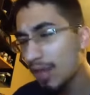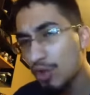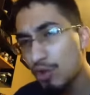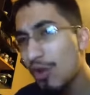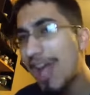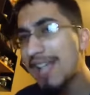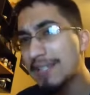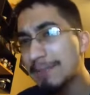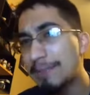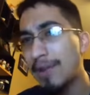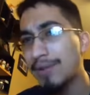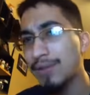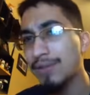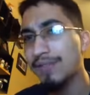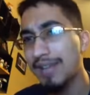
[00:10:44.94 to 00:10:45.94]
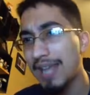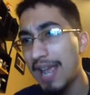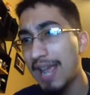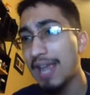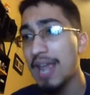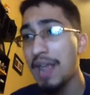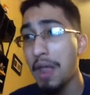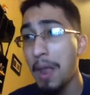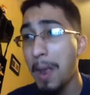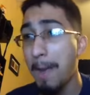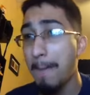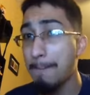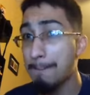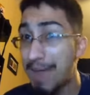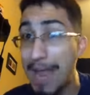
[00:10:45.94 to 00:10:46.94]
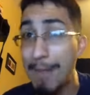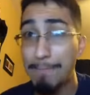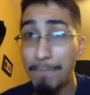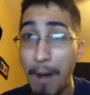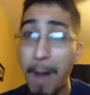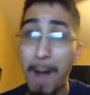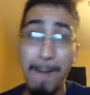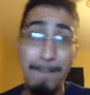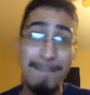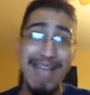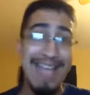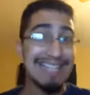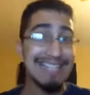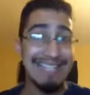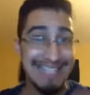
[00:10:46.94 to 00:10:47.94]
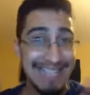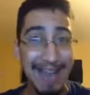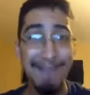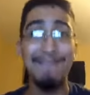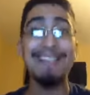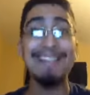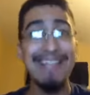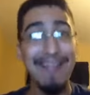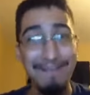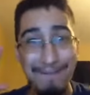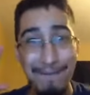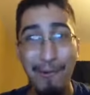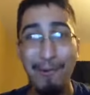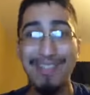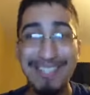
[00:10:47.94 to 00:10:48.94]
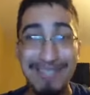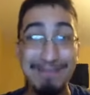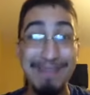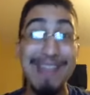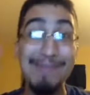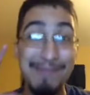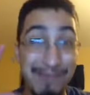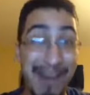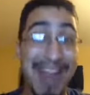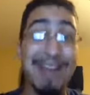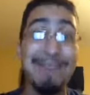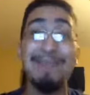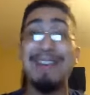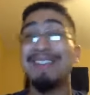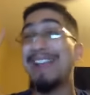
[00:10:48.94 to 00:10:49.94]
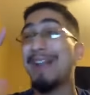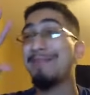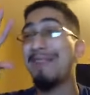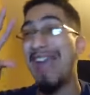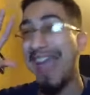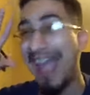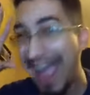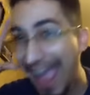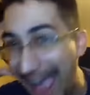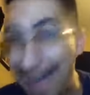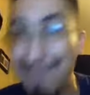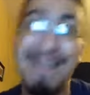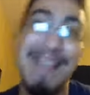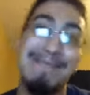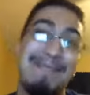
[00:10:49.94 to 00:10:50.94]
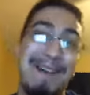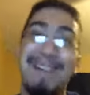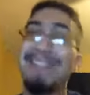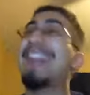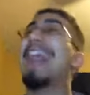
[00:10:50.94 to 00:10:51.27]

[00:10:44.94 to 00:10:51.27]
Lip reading: you guys, synopsis of the day. Big Mom is definitely a force to be reckoned with, and I'm happy about